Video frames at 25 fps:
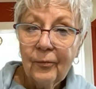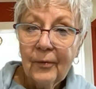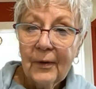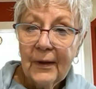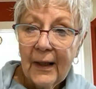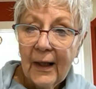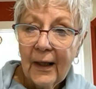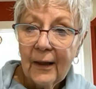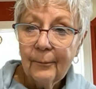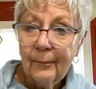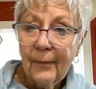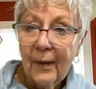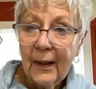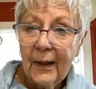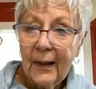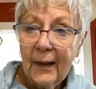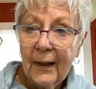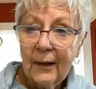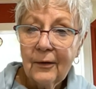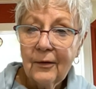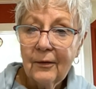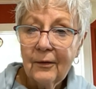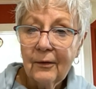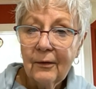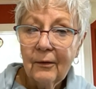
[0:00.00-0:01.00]
get money
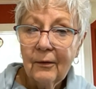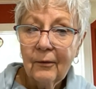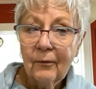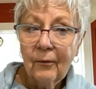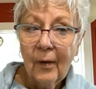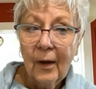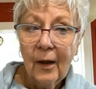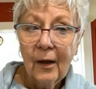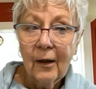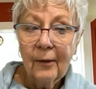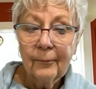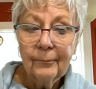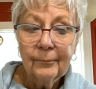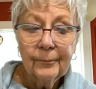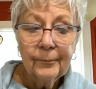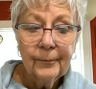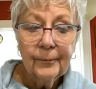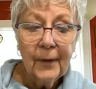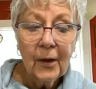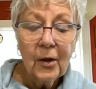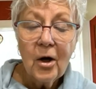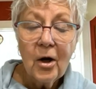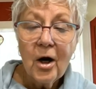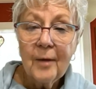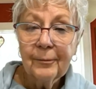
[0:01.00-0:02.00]
to
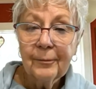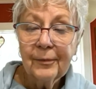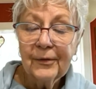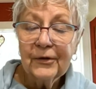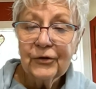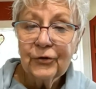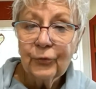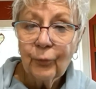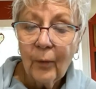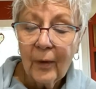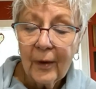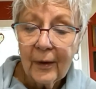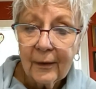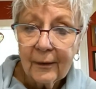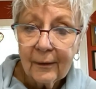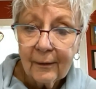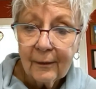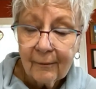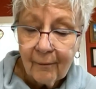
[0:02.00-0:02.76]
accomplish what